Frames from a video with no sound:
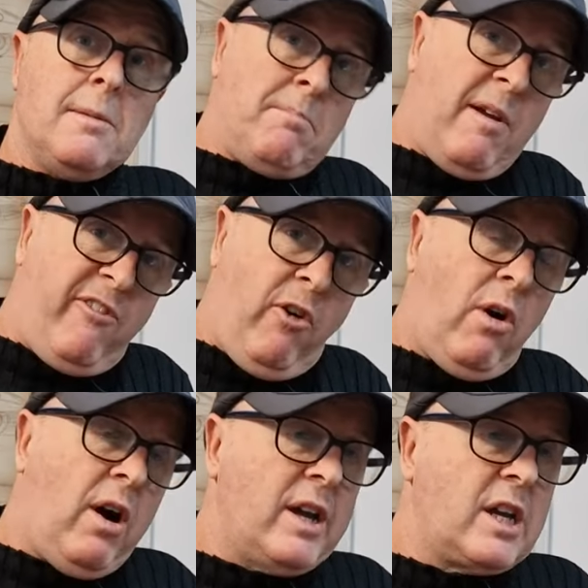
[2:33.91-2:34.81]

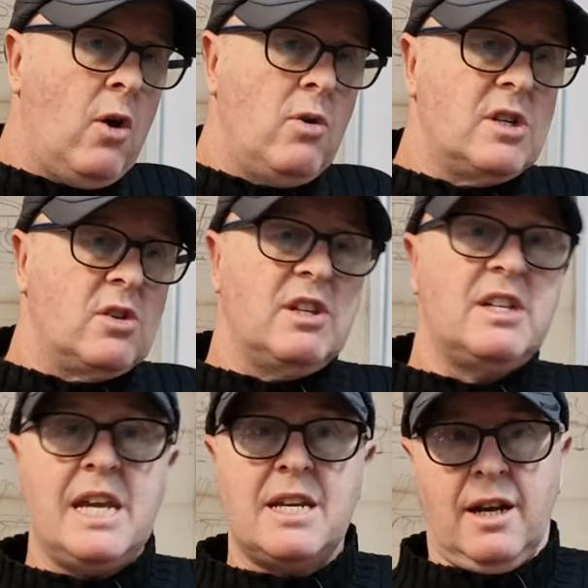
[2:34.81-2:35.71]
Before I go into the
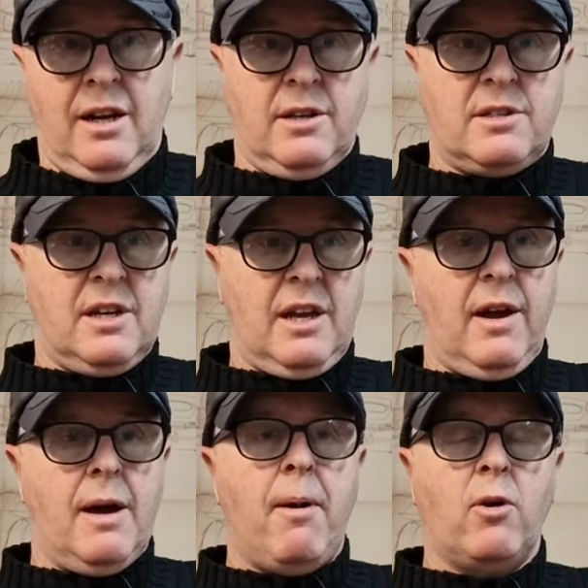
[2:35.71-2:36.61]
details,
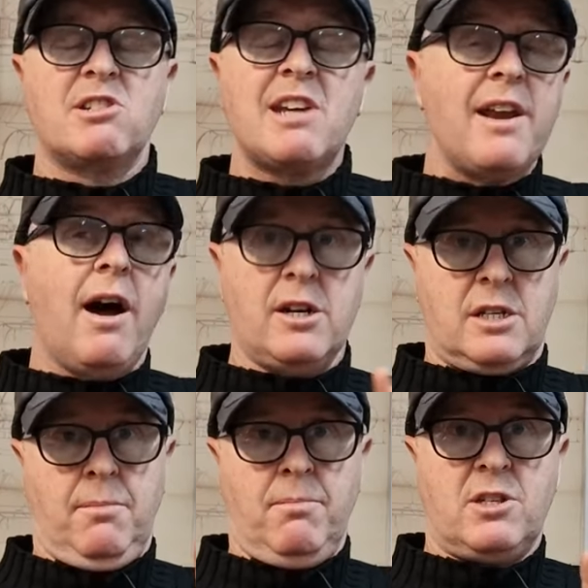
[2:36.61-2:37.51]
about 10
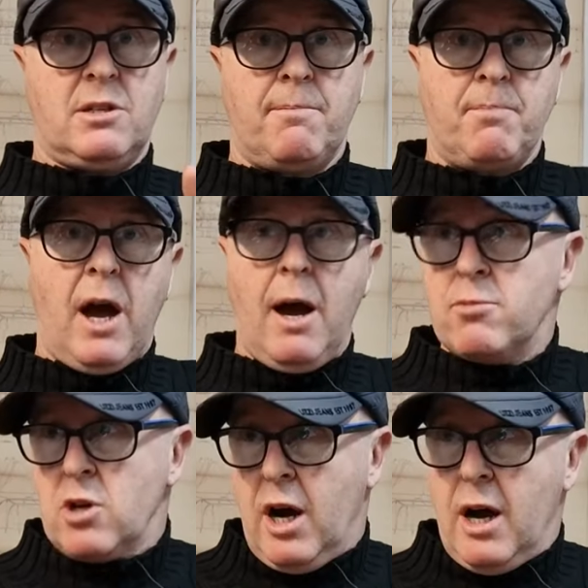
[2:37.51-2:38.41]
items
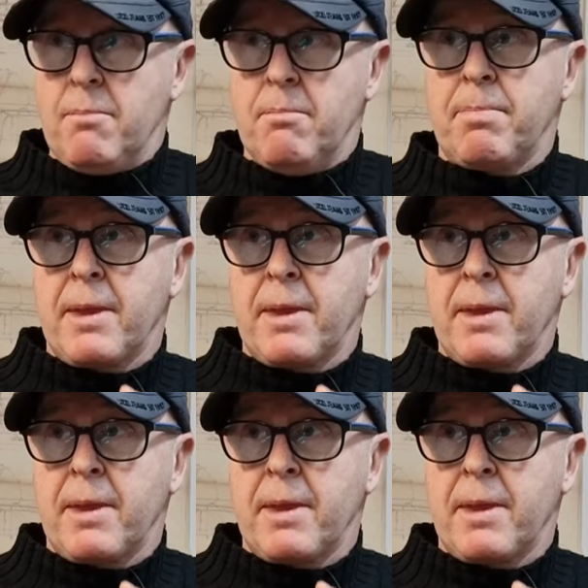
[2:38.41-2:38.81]
I'm